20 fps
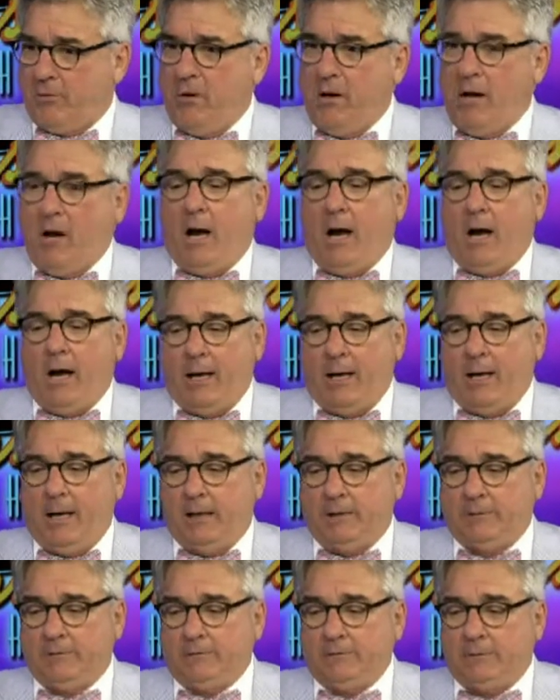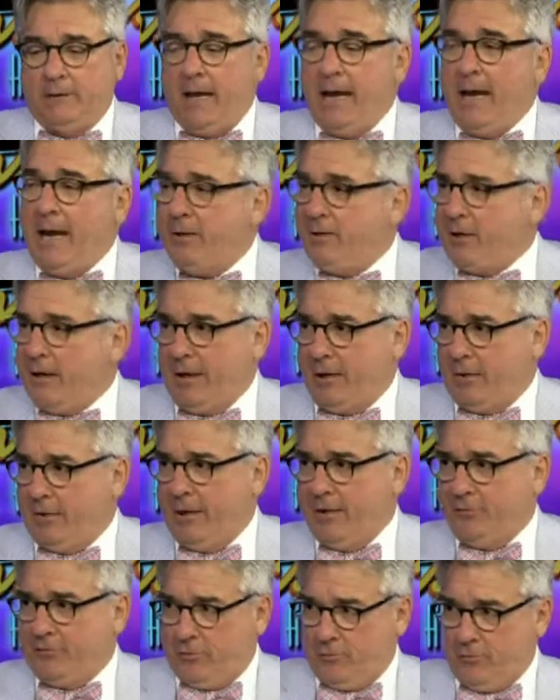Mm-hmm. Uh, Andiron
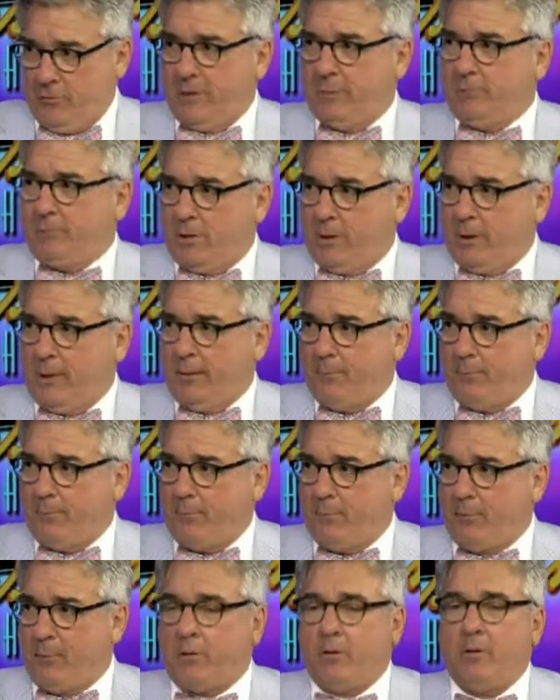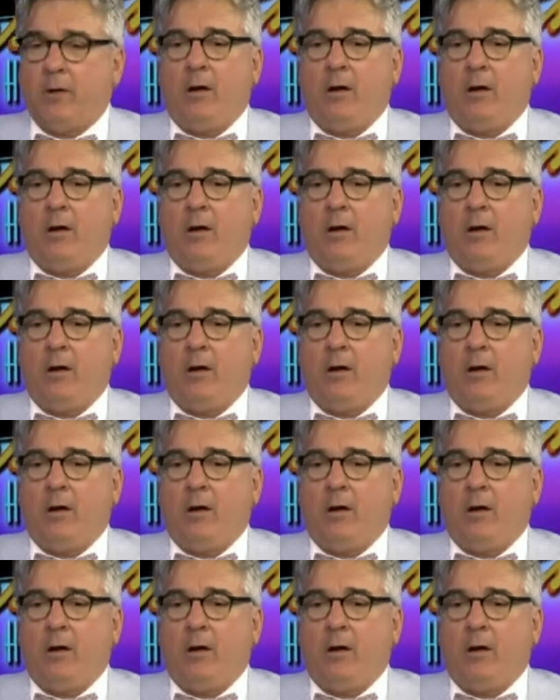has a great hamburger.